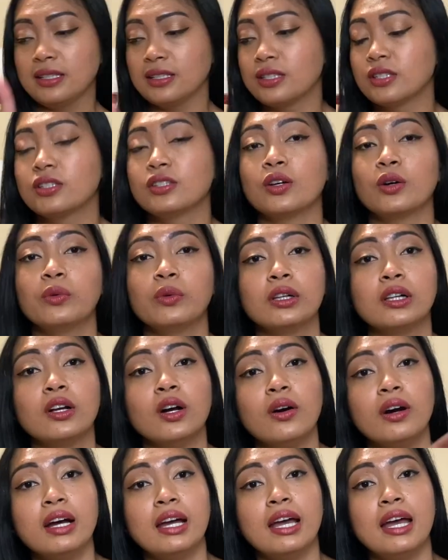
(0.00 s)
So we'll go
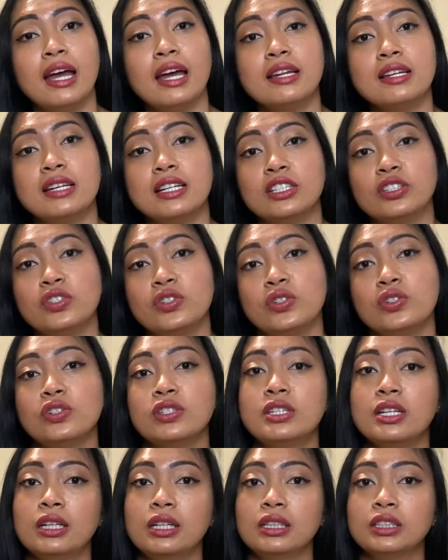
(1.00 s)
ahead and do
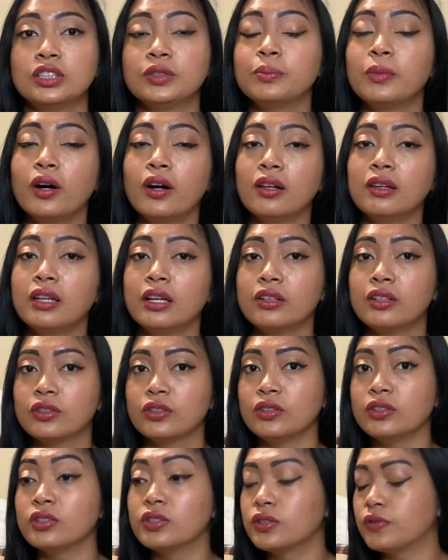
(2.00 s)
the small leather
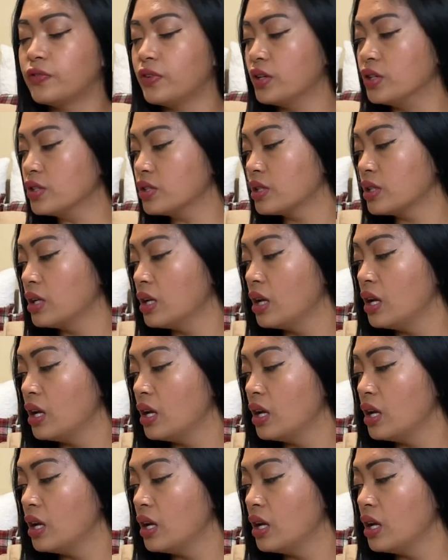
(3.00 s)
goods first.